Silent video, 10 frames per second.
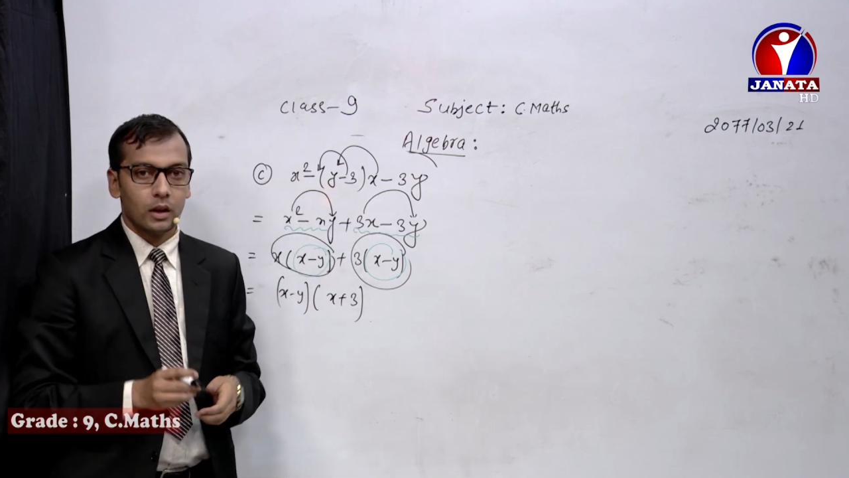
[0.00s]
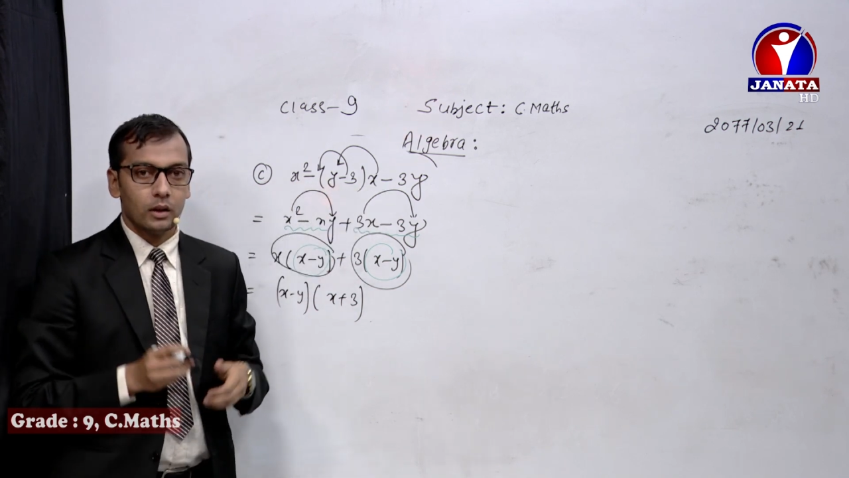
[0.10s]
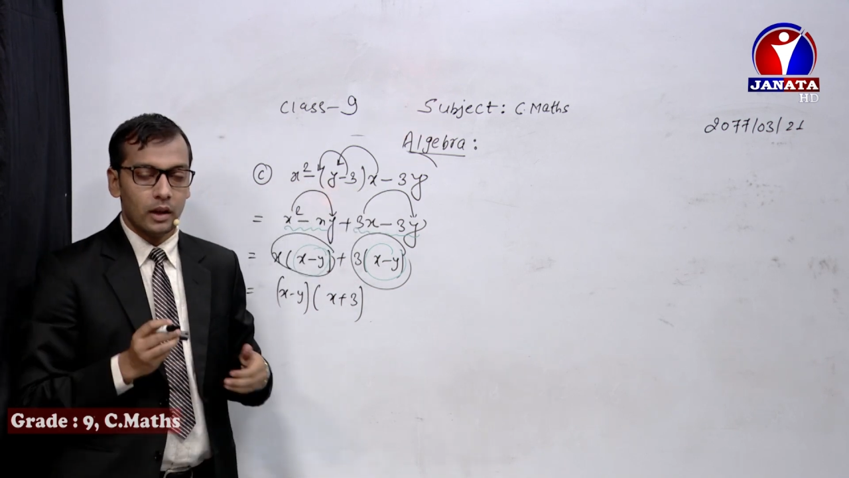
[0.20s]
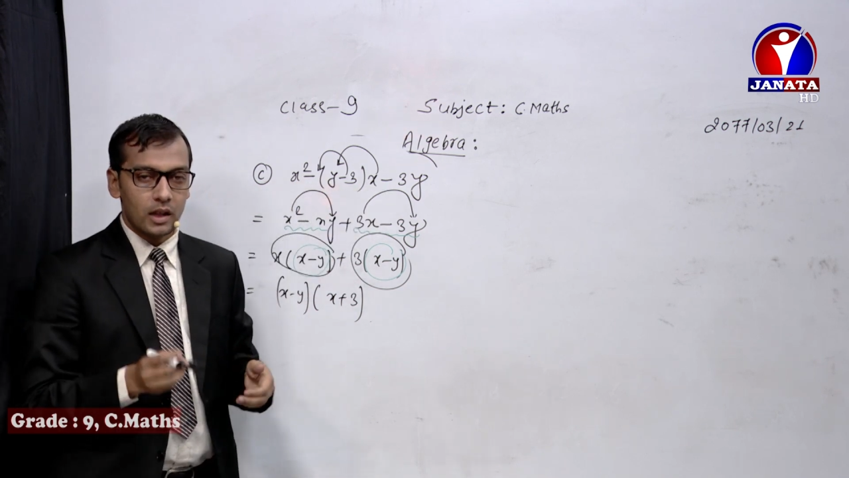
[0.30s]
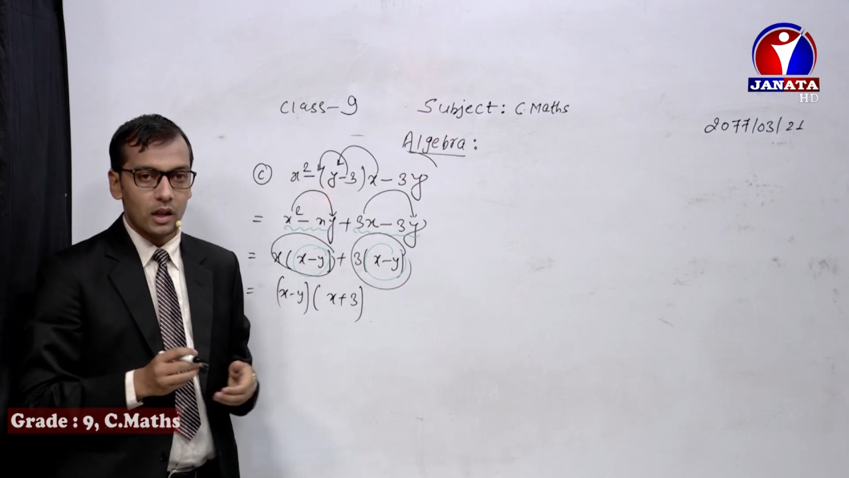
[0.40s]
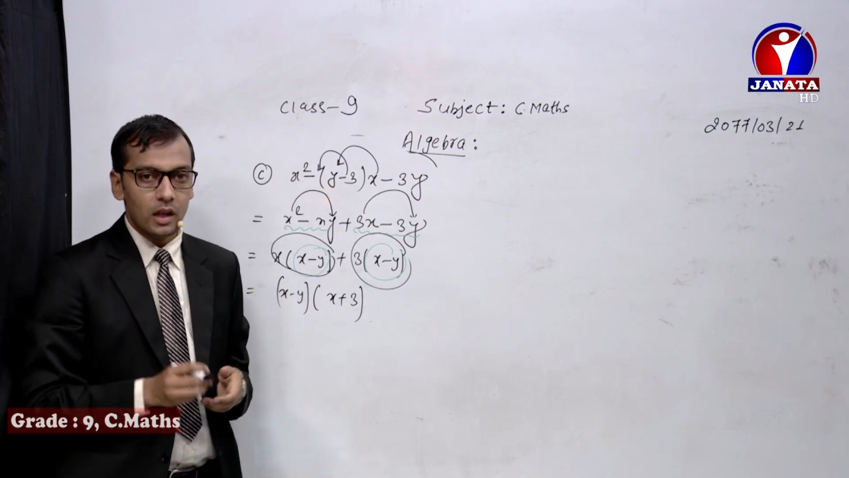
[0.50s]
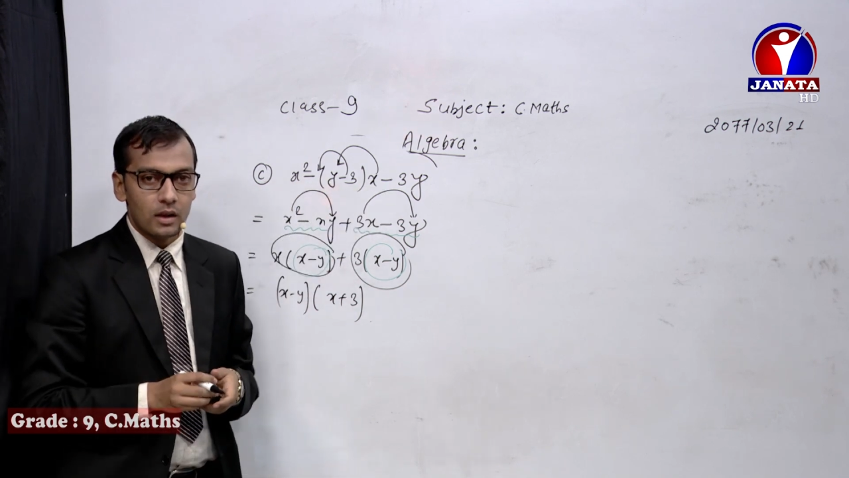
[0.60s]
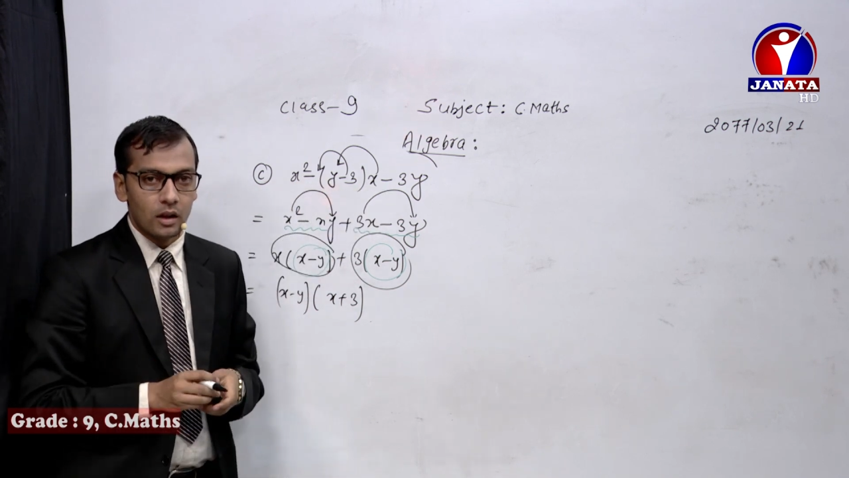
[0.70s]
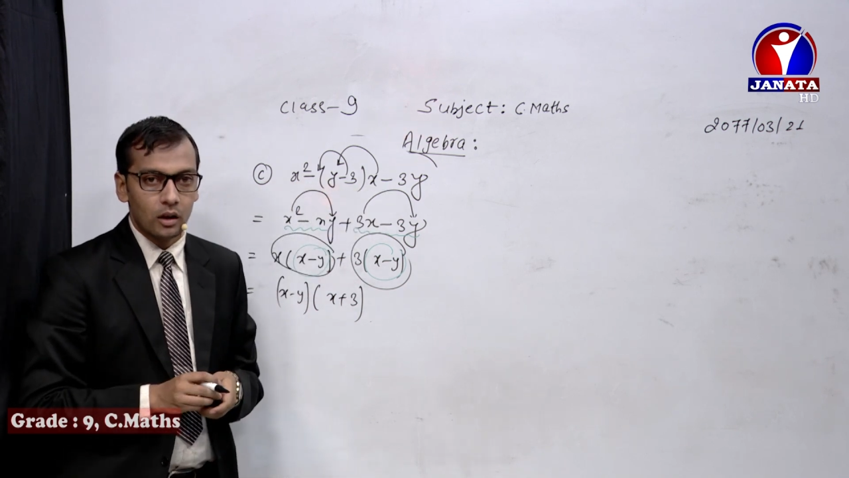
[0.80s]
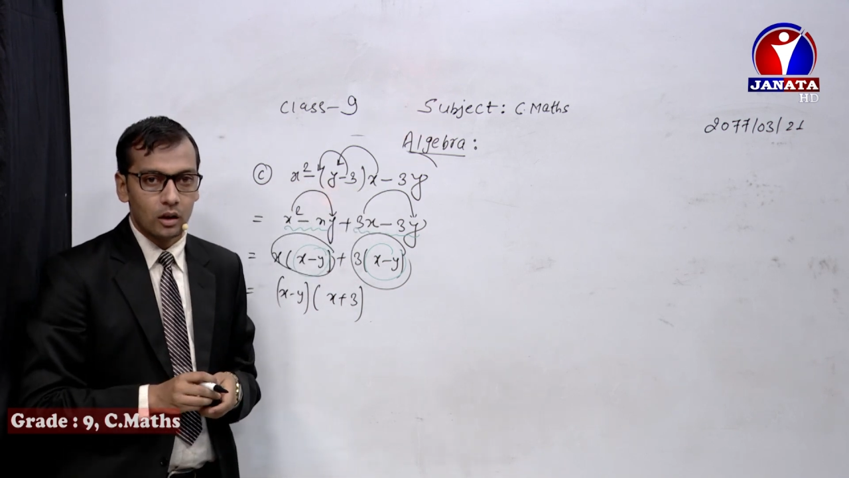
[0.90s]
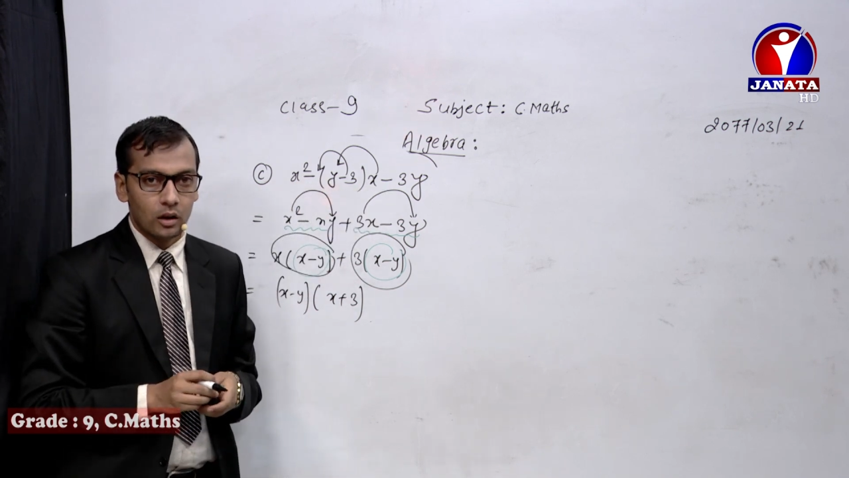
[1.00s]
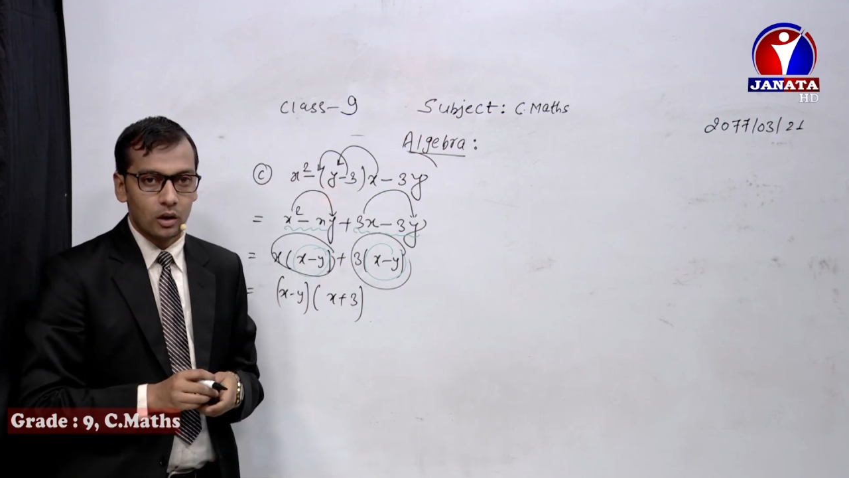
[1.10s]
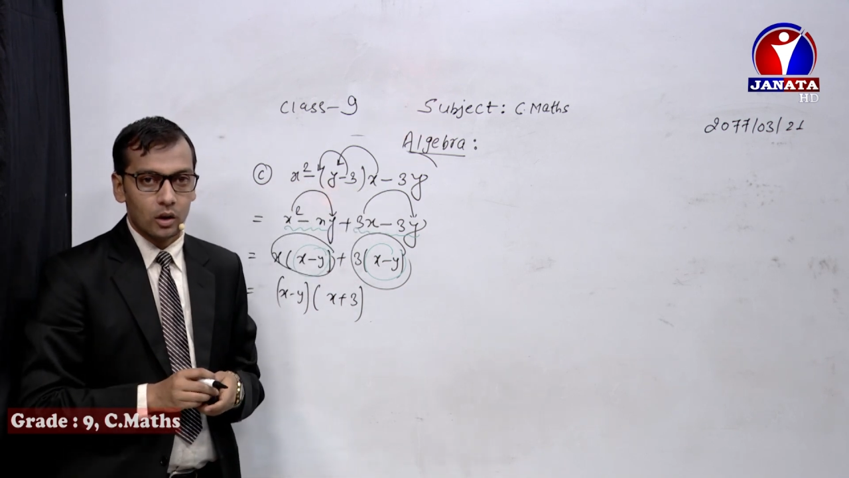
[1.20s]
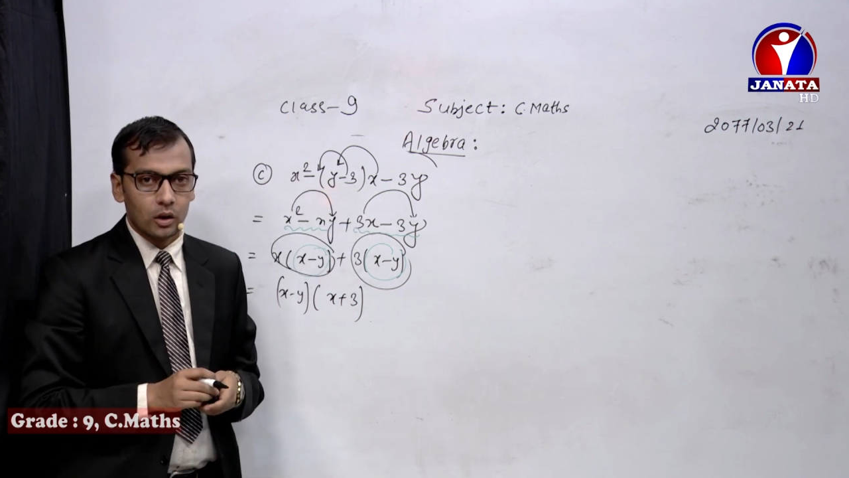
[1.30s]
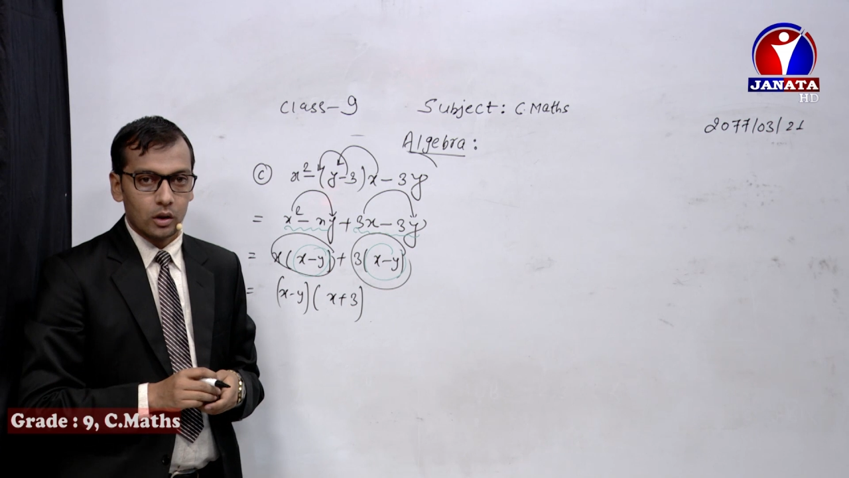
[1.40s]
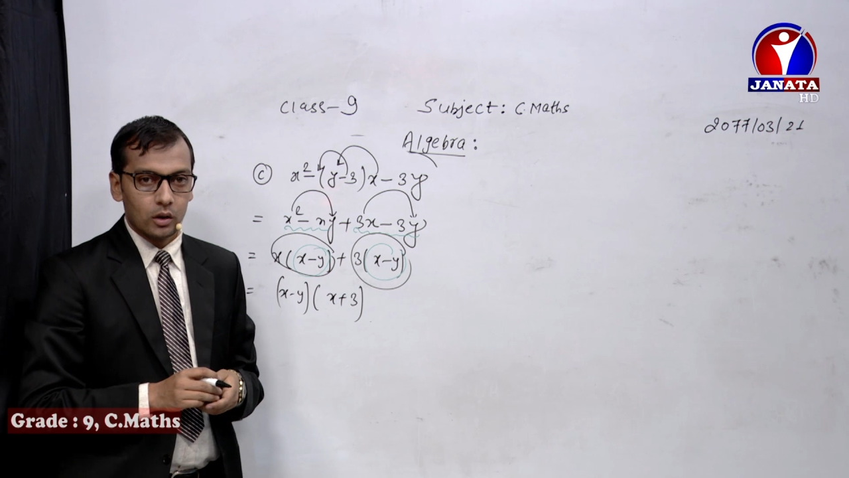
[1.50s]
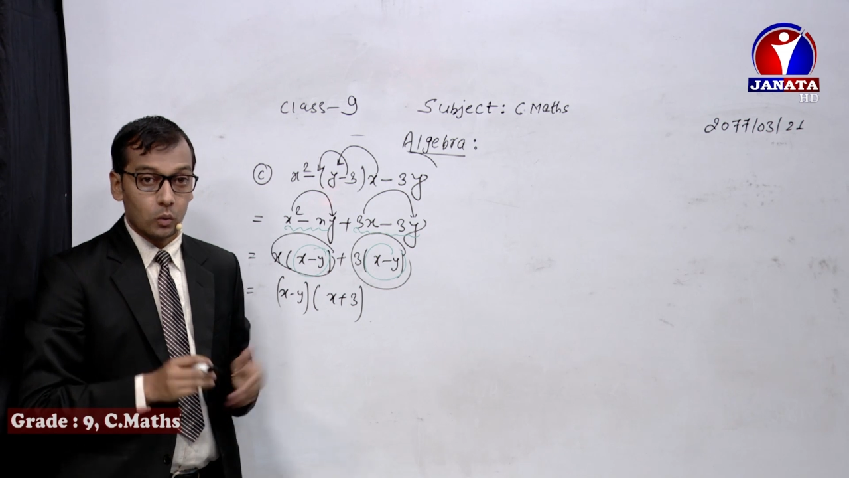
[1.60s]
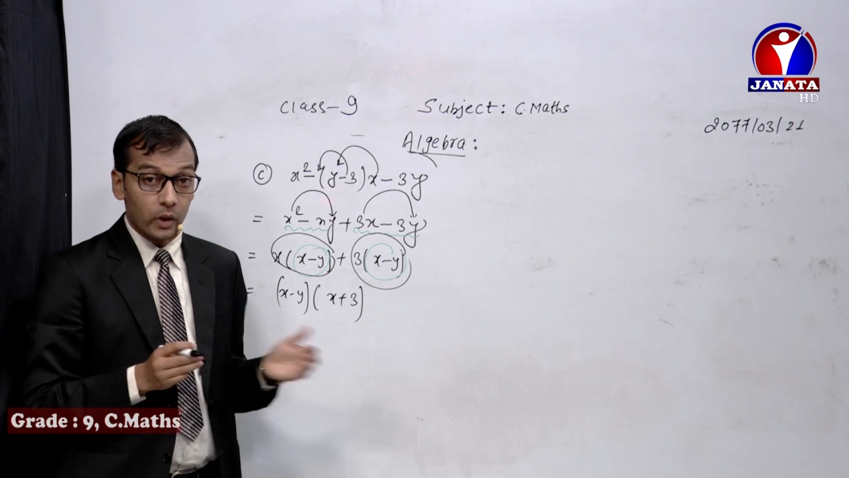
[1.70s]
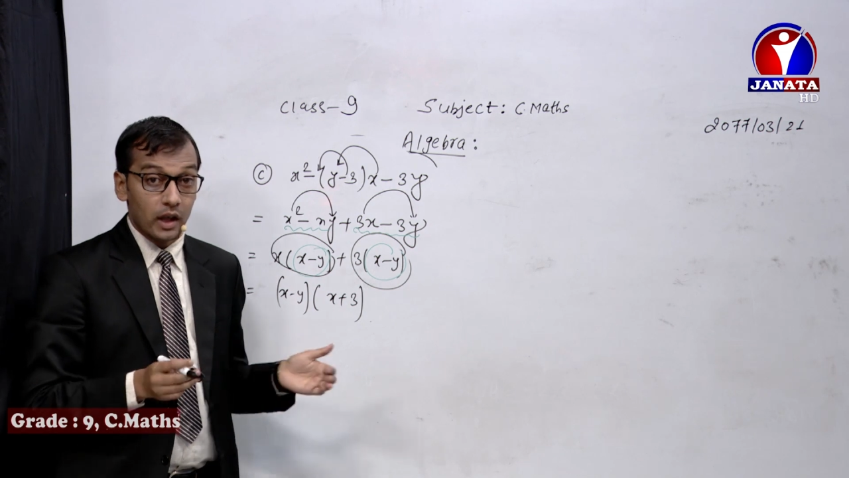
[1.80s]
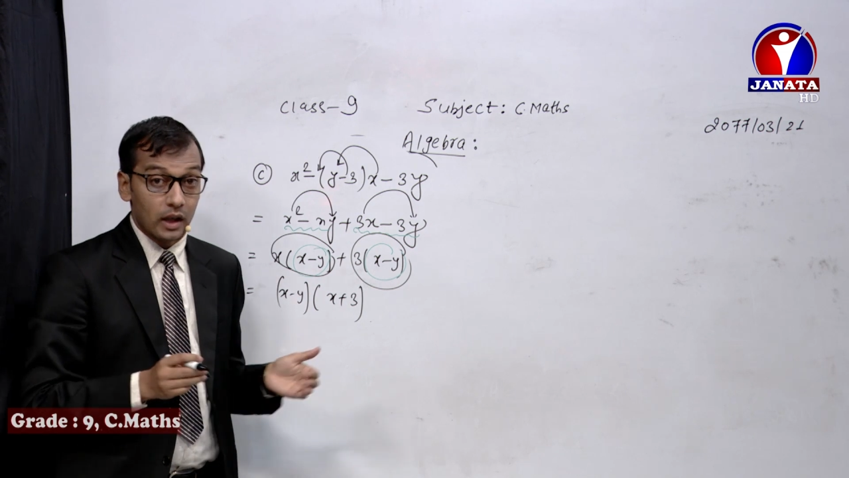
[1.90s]
This is the
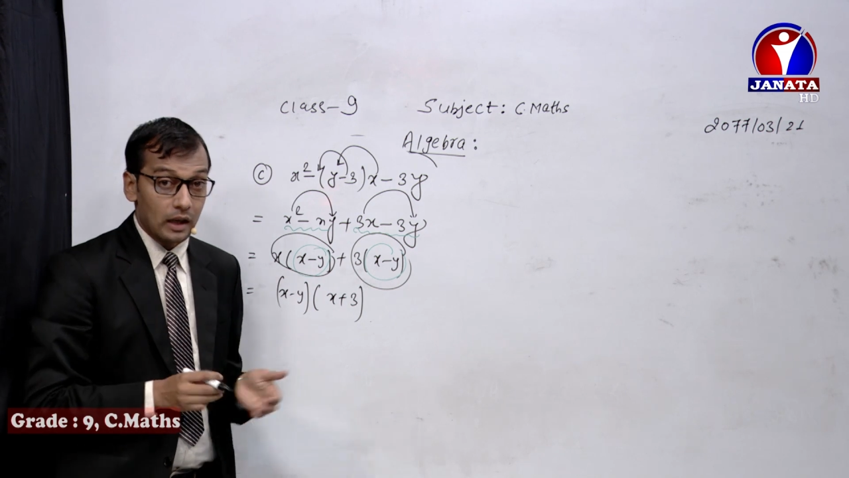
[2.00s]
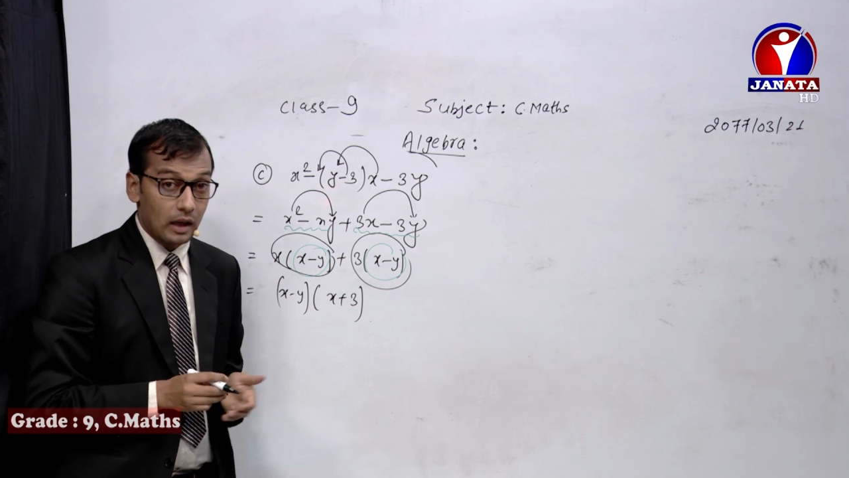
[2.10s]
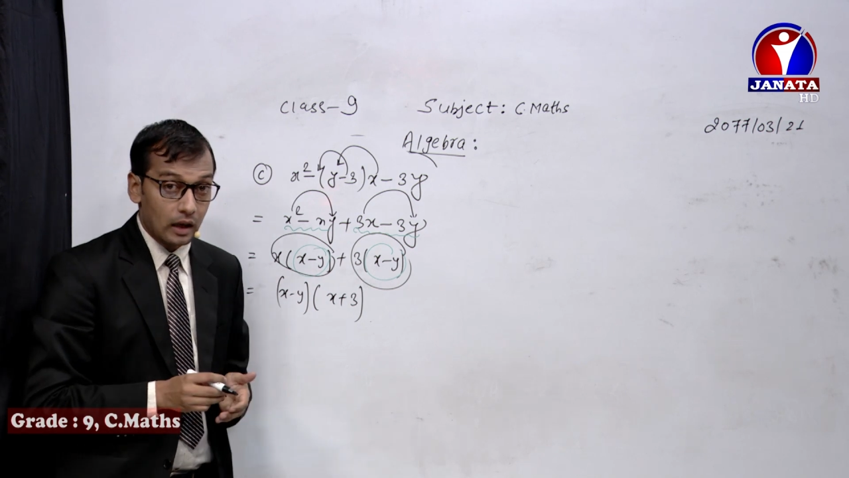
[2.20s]
way